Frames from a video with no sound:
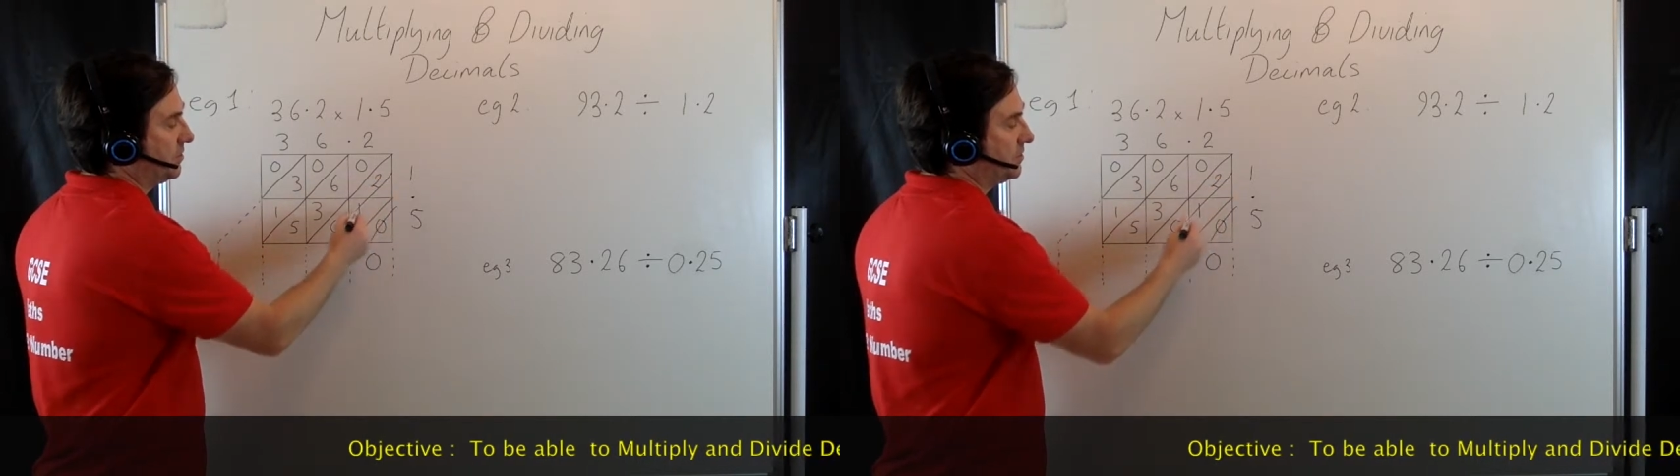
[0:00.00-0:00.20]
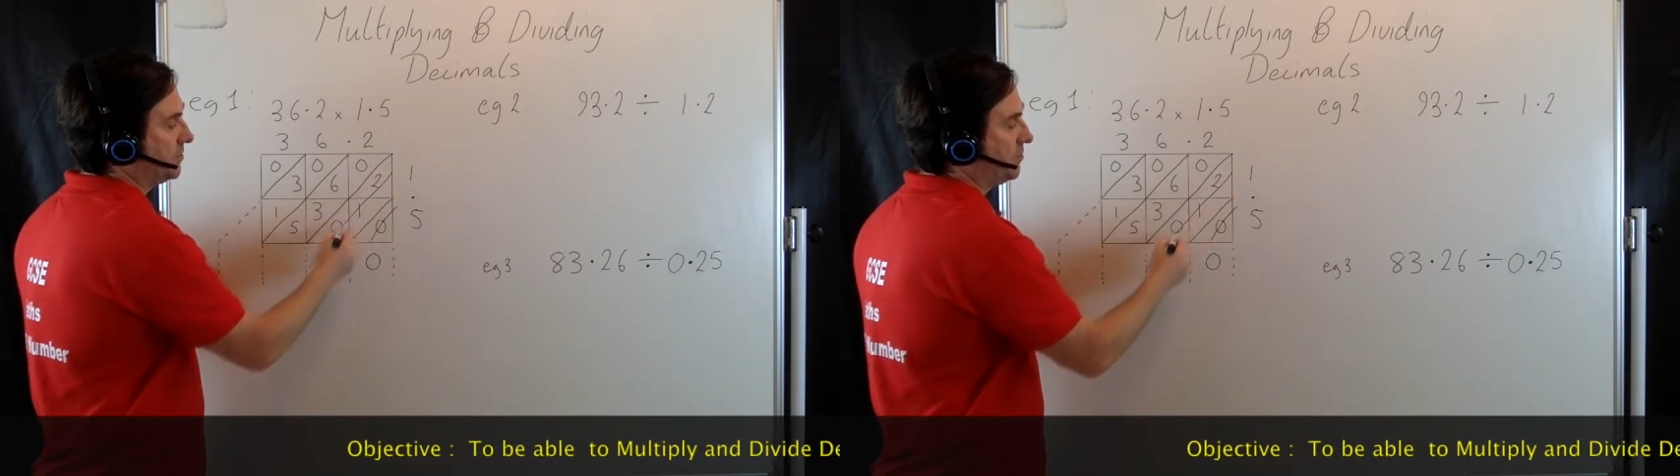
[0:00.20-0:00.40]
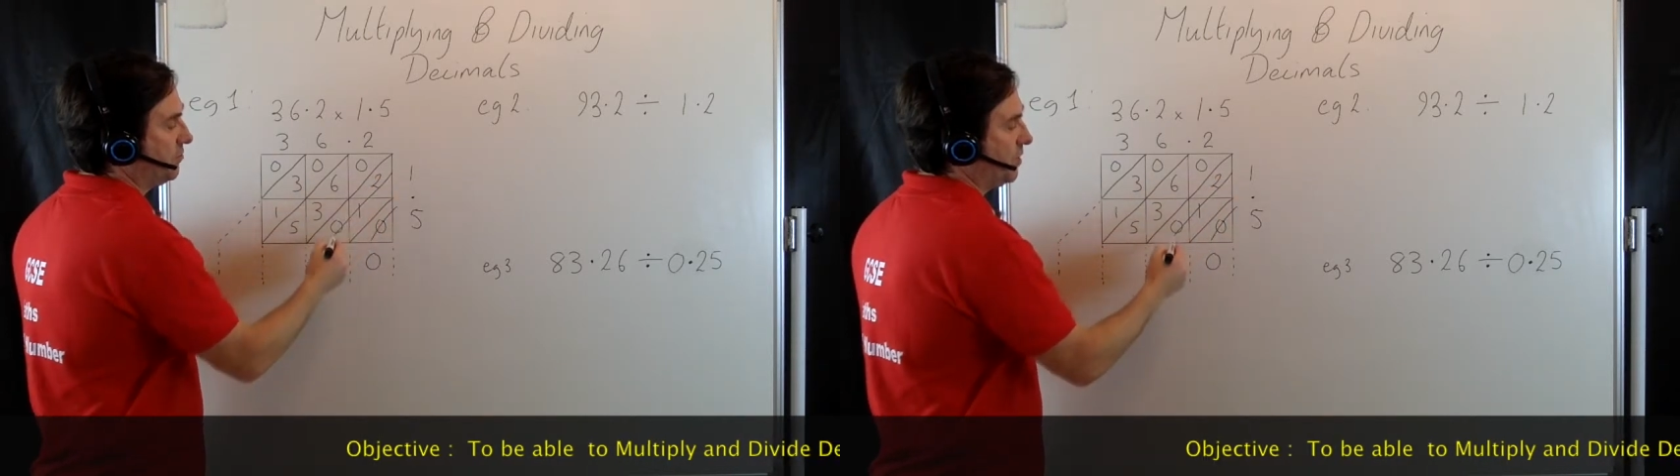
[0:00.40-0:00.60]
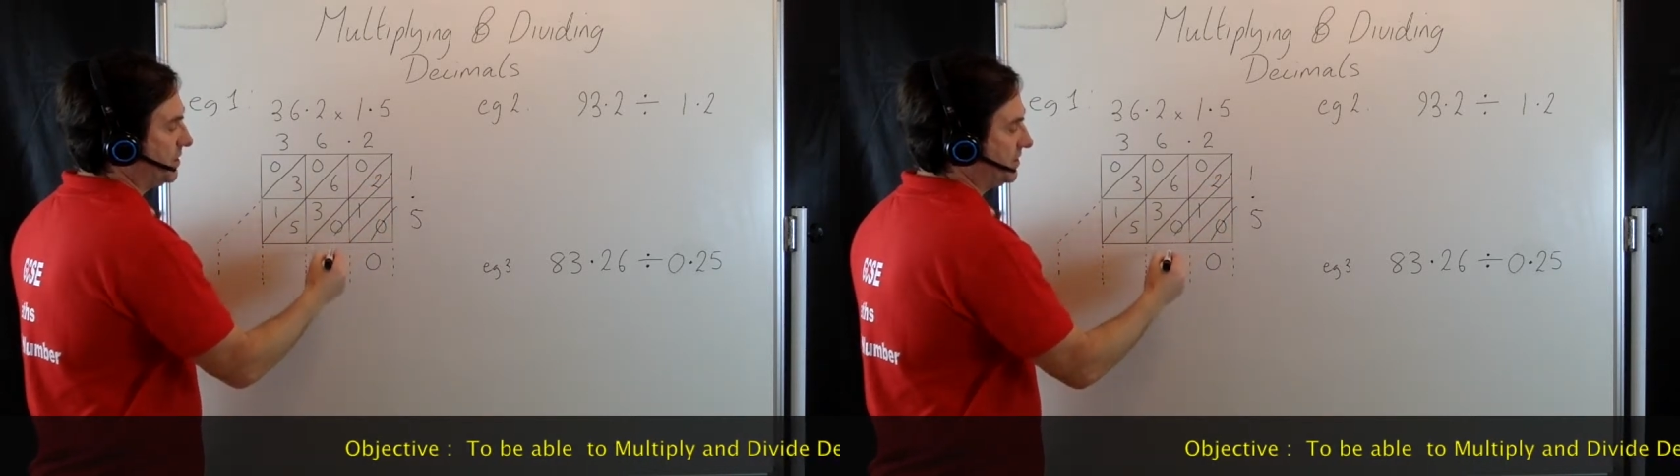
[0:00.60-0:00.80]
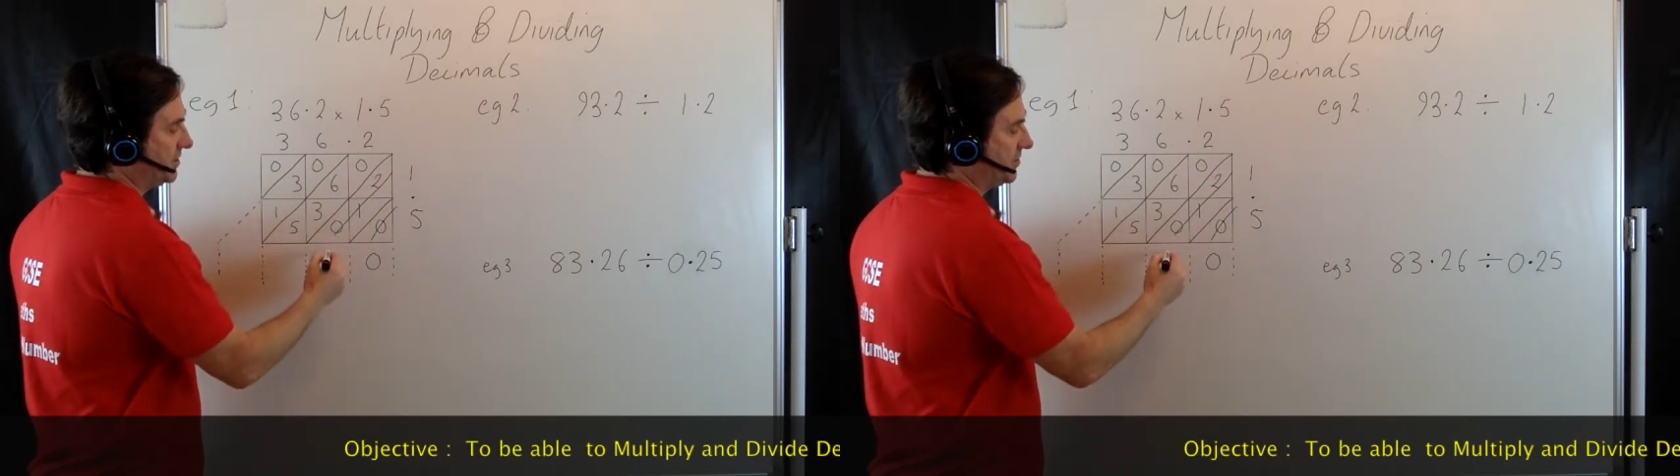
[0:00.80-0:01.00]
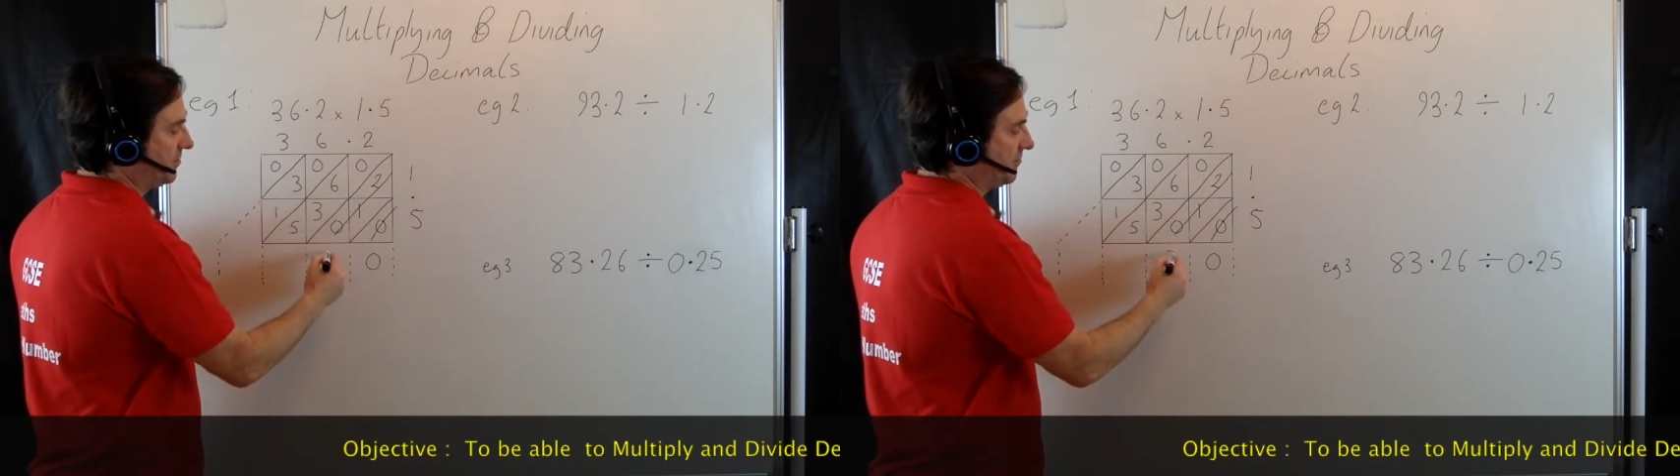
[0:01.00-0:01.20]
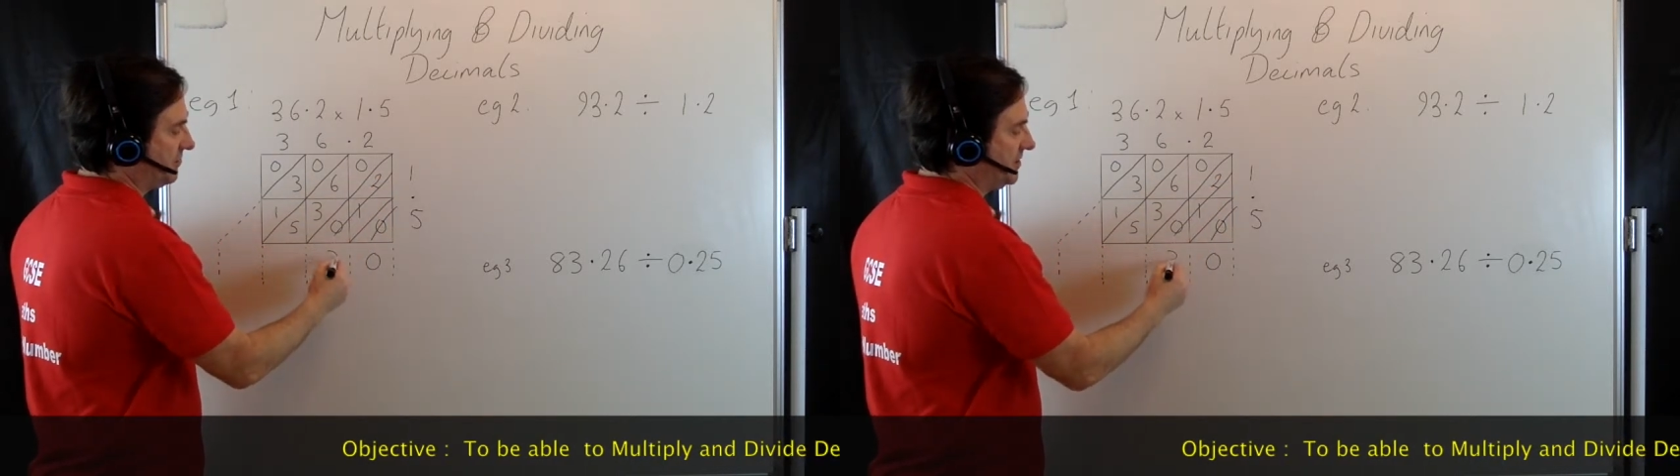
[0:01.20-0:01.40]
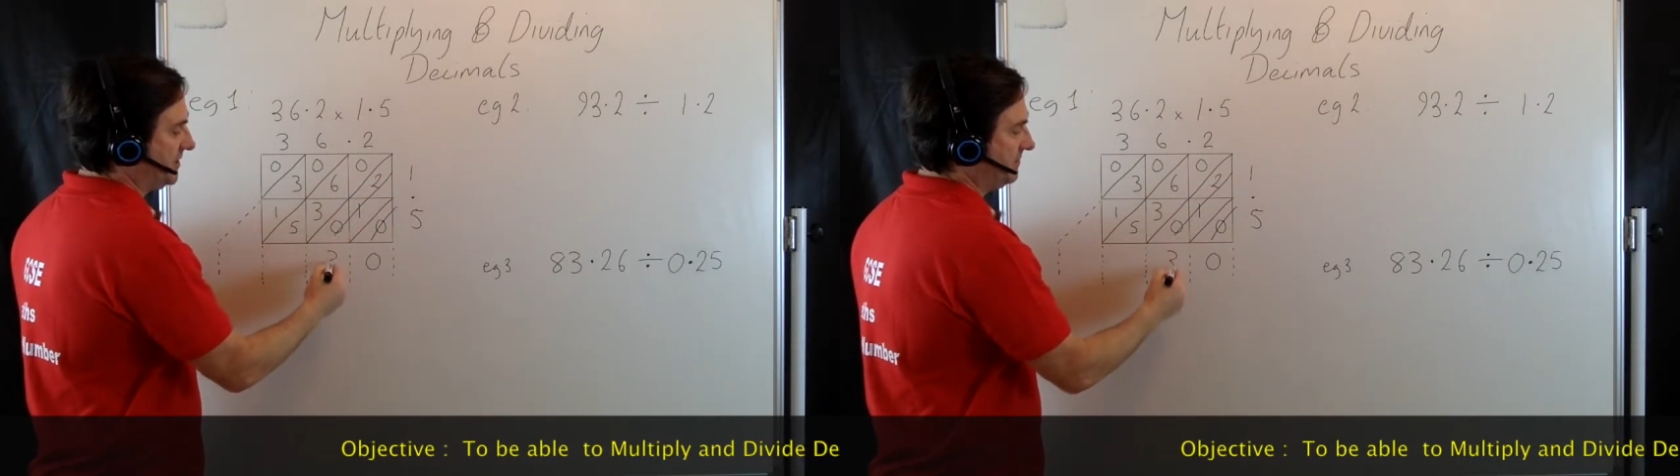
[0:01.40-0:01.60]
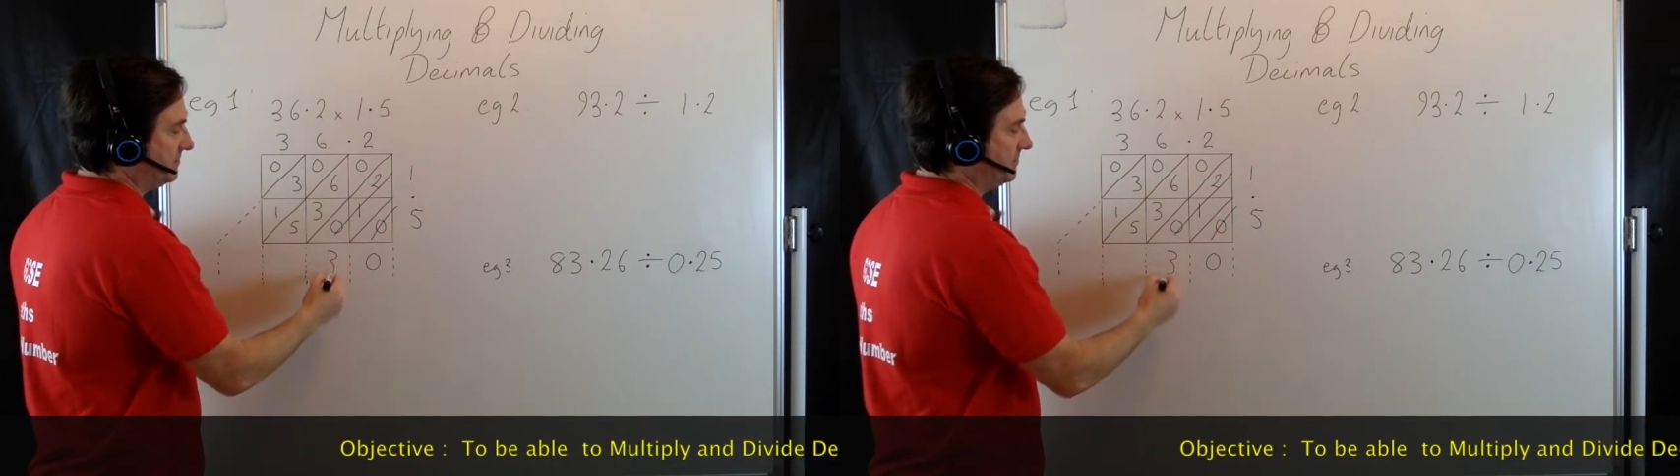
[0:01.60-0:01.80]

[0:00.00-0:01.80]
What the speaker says: 2 and 1 is 3,